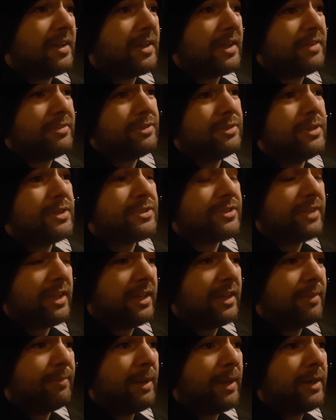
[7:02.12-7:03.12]
if you just
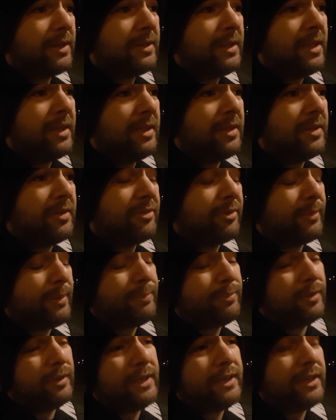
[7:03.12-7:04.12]
think about it, from a
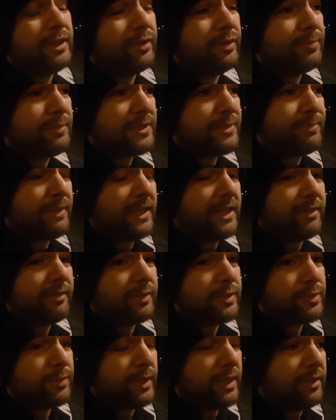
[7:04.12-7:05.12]
political perspective
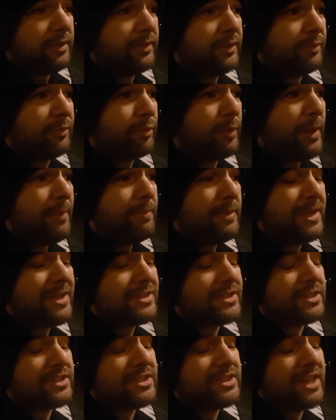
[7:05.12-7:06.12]
as well, the web
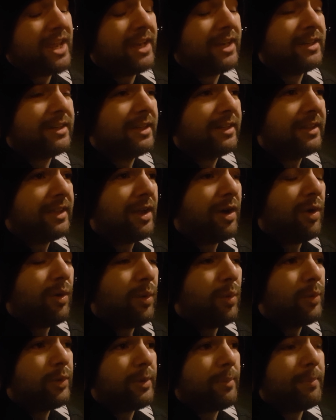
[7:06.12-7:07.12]
isn't technically
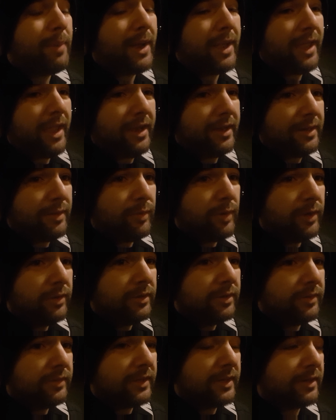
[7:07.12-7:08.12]
owned by
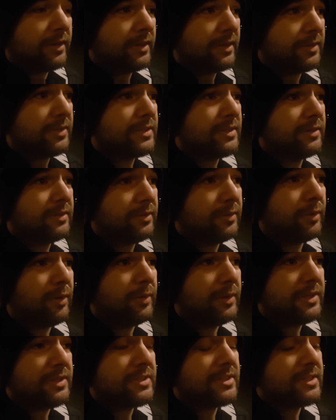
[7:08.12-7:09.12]
anyone. There's, you
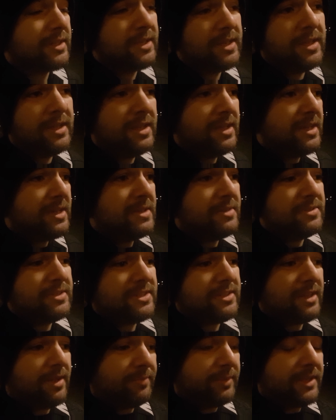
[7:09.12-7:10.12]
know, it's
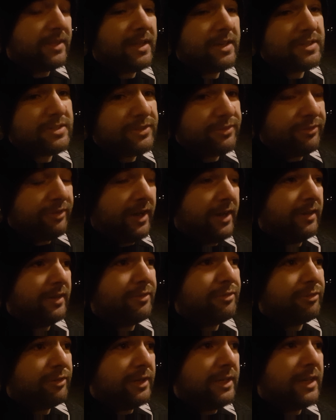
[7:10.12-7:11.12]
something that is
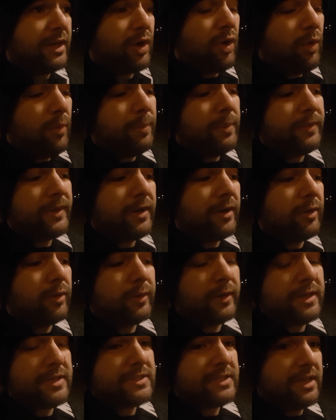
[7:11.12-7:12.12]
fairly free and open. There are
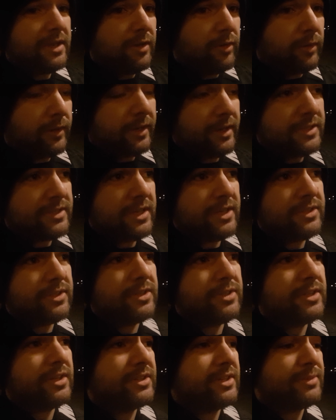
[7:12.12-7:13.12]

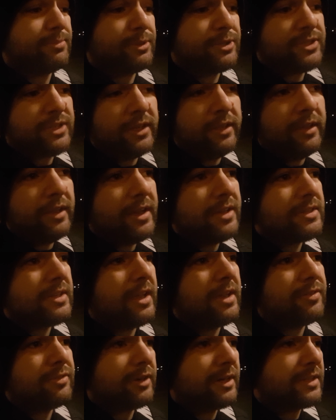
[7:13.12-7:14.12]
organizations such as
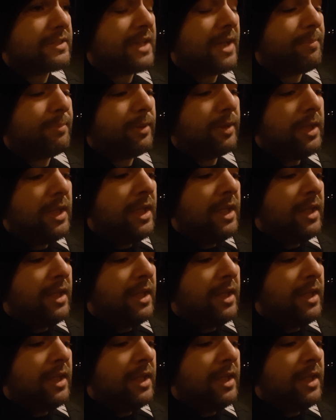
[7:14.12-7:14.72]
Mozilla, for example,